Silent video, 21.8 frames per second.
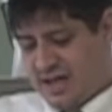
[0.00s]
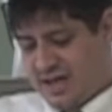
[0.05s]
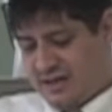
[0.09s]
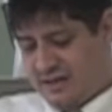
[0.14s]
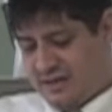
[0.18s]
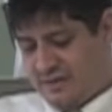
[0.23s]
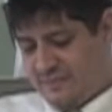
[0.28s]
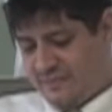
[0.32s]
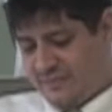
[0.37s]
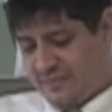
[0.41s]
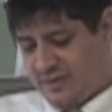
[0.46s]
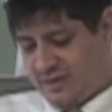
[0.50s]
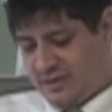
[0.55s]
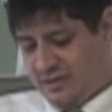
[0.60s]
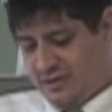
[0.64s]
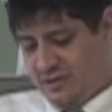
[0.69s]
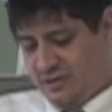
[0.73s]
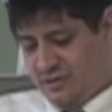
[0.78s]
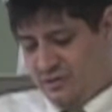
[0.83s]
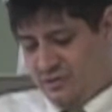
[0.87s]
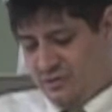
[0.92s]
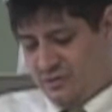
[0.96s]
at him.
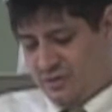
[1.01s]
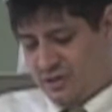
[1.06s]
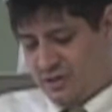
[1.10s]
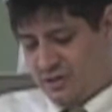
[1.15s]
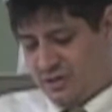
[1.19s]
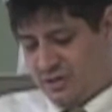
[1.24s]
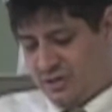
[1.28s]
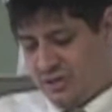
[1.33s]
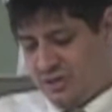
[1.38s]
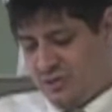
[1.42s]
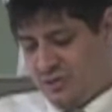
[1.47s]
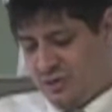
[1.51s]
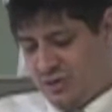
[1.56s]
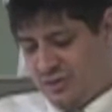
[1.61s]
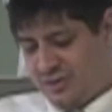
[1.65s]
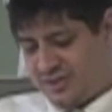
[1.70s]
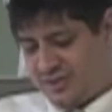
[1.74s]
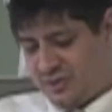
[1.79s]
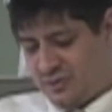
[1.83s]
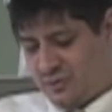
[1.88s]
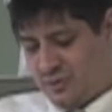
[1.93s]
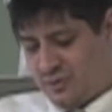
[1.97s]
You, were, you
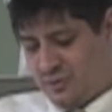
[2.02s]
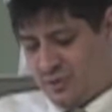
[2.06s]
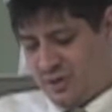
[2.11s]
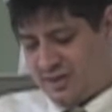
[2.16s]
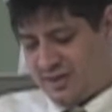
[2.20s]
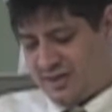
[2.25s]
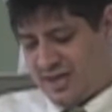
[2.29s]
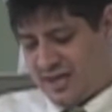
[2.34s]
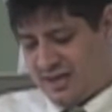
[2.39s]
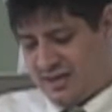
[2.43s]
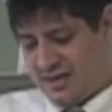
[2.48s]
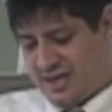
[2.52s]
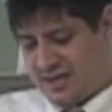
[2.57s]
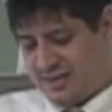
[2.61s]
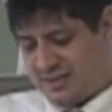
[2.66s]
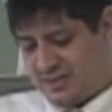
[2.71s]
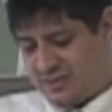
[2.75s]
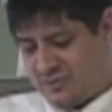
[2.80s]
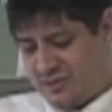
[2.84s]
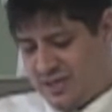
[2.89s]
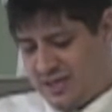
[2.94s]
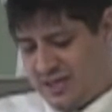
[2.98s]
also were with that
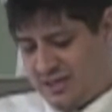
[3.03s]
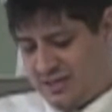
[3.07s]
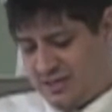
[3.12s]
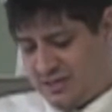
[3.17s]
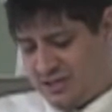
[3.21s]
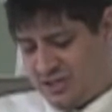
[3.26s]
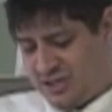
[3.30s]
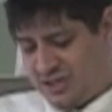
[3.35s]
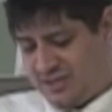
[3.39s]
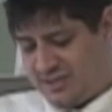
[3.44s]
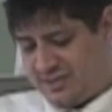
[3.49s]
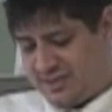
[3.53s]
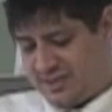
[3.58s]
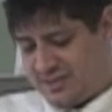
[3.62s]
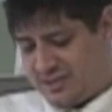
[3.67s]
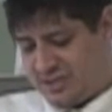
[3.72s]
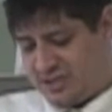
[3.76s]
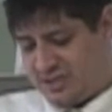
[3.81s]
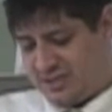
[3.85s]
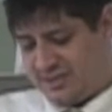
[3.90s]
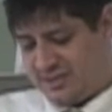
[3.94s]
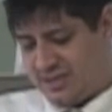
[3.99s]
Nazarene,
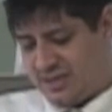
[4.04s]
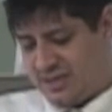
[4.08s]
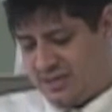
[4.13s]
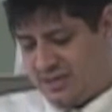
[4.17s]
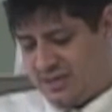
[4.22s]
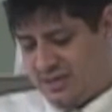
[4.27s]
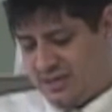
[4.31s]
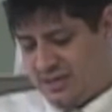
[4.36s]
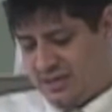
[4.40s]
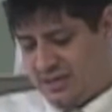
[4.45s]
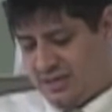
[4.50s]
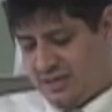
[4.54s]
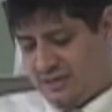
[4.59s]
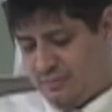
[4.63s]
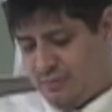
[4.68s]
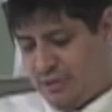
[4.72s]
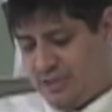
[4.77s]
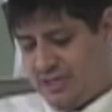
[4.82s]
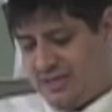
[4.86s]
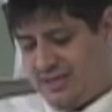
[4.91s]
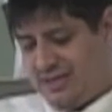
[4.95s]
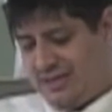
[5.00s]
Jesus, she said,
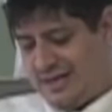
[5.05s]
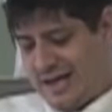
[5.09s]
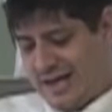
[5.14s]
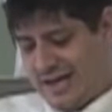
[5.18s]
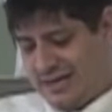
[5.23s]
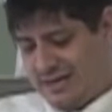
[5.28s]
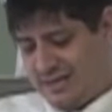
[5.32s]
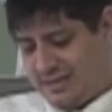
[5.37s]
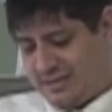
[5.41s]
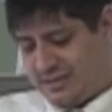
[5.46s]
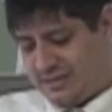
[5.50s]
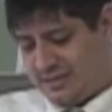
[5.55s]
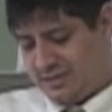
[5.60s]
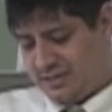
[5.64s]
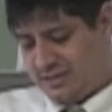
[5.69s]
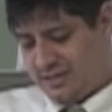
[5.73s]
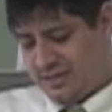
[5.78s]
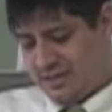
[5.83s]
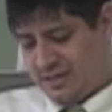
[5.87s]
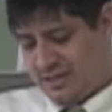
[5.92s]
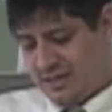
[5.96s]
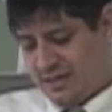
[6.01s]
but he denied it.
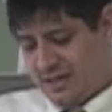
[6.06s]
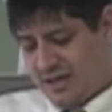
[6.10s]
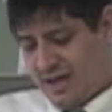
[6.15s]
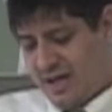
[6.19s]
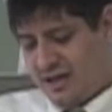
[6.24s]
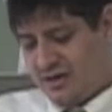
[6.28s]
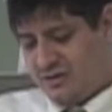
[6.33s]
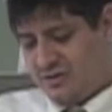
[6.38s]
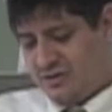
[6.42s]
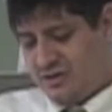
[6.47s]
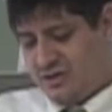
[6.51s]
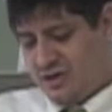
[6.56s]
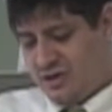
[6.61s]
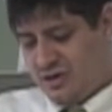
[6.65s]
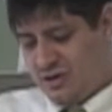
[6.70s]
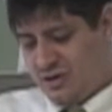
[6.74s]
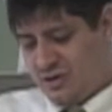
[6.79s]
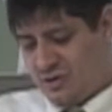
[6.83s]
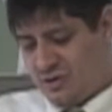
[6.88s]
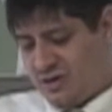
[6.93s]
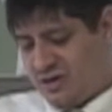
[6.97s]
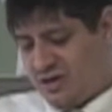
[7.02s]
I don't
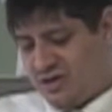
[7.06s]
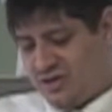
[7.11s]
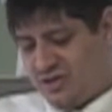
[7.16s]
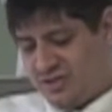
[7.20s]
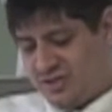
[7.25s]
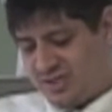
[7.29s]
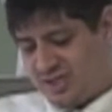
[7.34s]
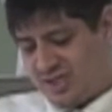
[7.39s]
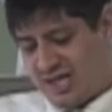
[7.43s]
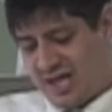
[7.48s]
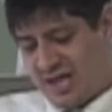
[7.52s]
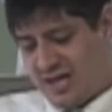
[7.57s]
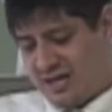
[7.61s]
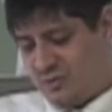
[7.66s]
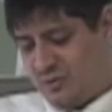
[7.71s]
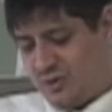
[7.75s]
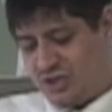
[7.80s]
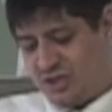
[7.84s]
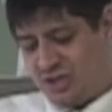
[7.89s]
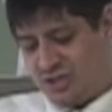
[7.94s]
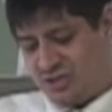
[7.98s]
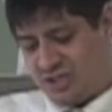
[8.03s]
know or understand
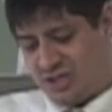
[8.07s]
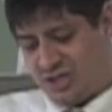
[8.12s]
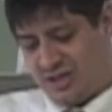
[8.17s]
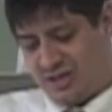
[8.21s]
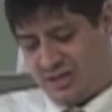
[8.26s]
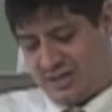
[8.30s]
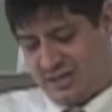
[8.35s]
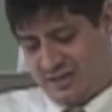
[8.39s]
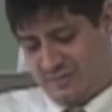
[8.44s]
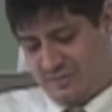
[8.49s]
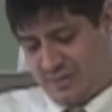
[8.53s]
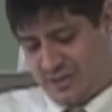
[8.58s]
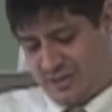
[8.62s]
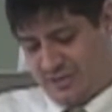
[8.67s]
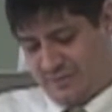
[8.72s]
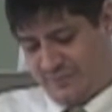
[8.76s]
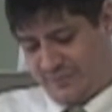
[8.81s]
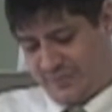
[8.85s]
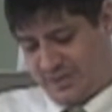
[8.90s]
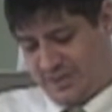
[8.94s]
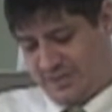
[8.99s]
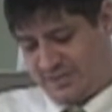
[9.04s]
what you're talking
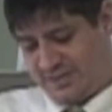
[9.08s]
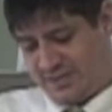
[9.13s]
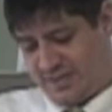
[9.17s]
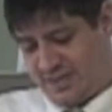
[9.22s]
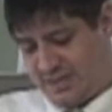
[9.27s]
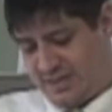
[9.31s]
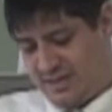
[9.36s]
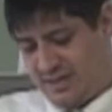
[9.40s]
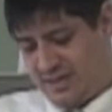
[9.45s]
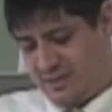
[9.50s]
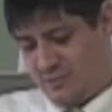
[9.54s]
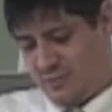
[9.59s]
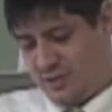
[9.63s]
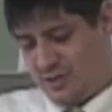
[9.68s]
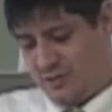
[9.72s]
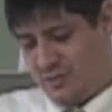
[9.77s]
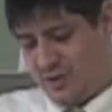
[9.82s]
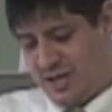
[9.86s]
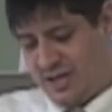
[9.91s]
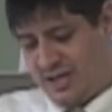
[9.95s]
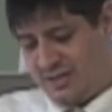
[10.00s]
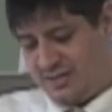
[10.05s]
about, he said, and went
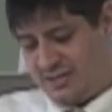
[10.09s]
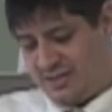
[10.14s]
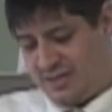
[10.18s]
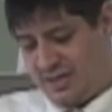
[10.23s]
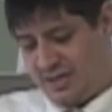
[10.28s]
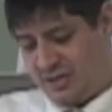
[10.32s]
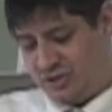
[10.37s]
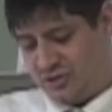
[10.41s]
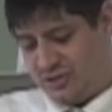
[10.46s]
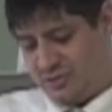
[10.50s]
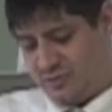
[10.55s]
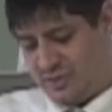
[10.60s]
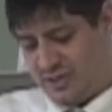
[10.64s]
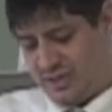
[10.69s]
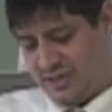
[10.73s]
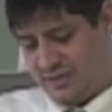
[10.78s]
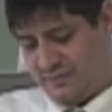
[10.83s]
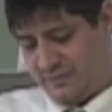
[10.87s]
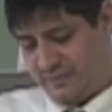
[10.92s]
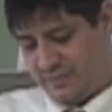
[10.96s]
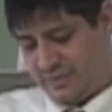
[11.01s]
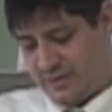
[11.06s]
away into the entryway.